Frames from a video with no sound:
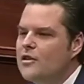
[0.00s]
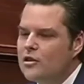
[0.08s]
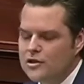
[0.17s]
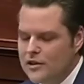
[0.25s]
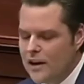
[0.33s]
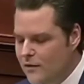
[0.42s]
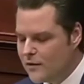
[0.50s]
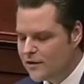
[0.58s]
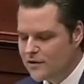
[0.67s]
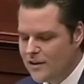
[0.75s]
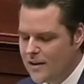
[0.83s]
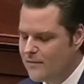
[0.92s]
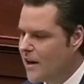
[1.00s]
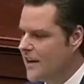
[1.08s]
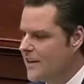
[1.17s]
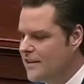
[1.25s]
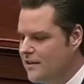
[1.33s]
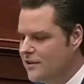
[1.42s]
You're saying what you're saying, but I
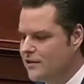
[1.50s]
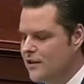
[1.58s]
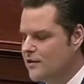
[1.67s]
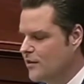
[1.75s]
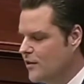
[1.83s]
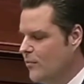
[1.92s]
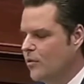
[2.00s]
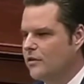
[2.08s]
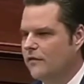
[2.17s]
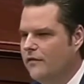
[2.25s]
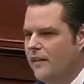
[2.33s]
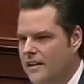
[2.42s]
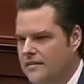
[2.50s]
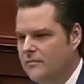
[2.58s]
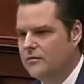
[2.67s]
guess it just doesn't comport with the facts.